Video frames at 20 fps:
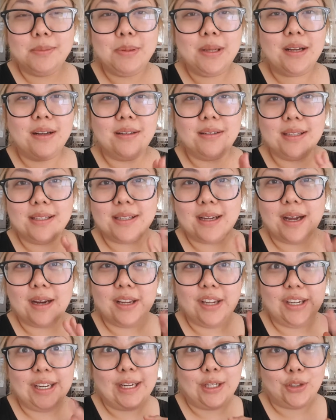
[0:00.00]
because it's kind of
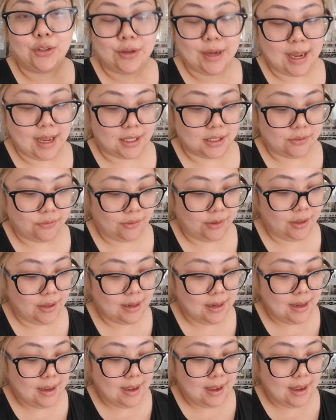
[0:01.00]
you need two hands for it.